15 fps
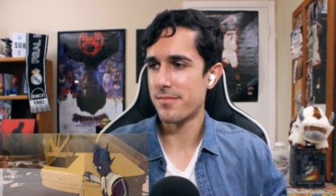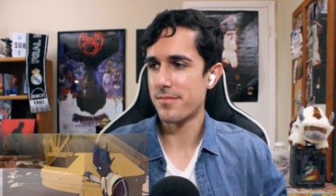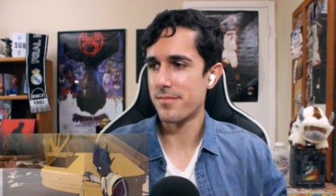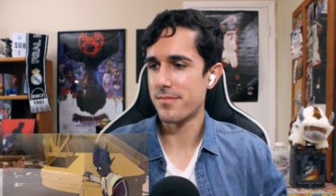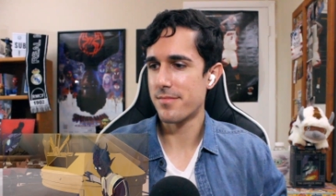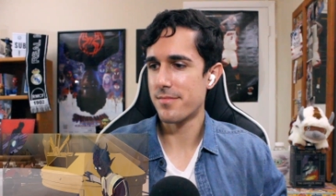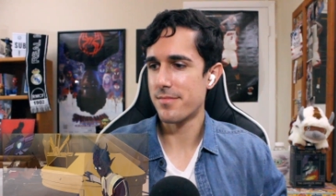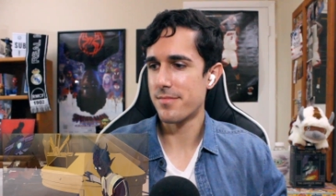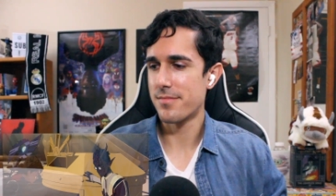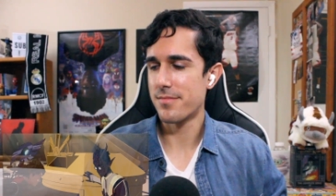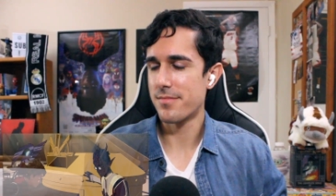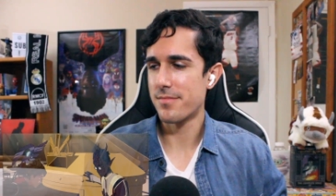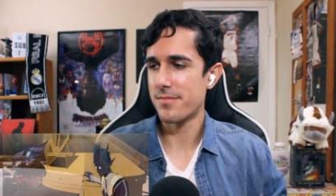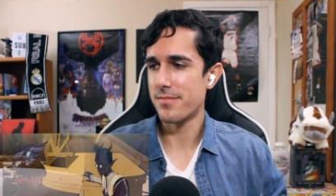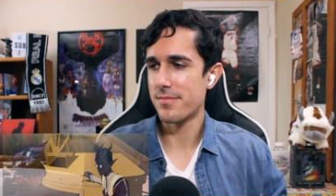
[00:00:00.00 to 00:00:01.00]
So I
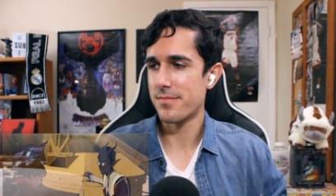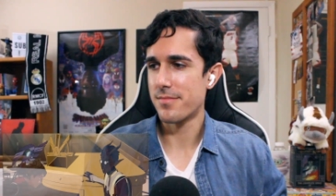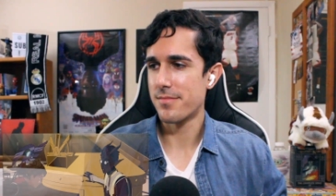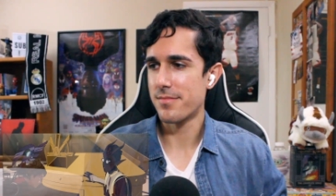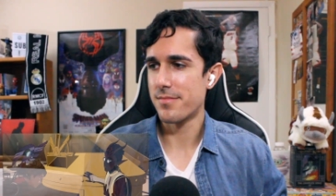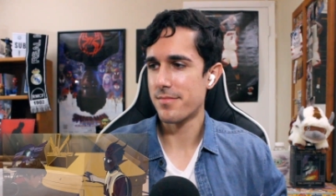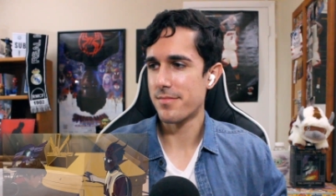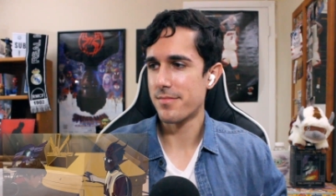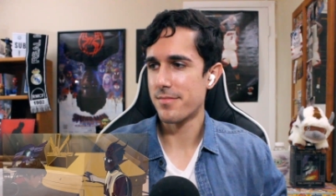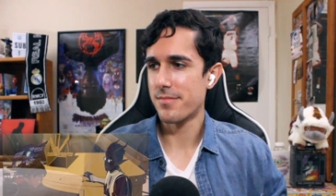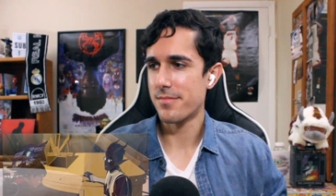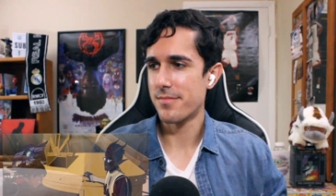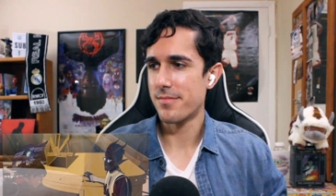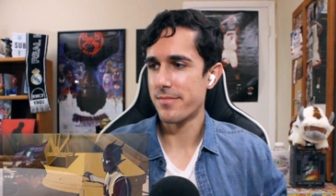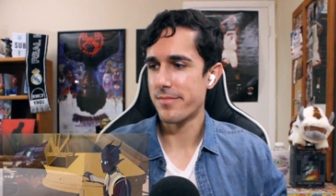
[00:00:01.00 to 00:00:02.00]
could read all
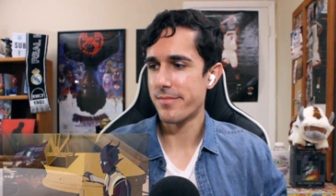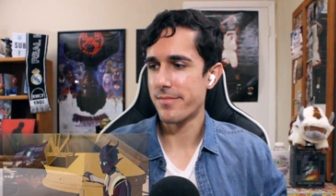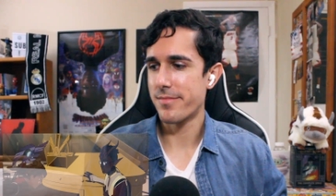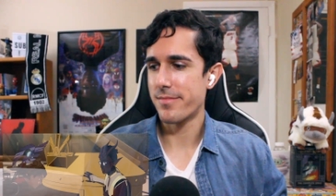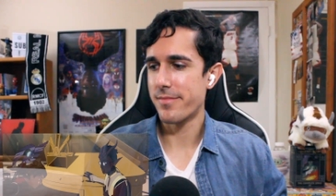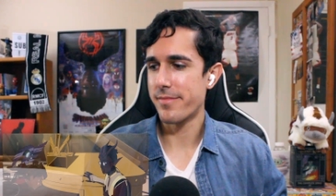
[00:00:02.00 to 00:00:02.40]
night.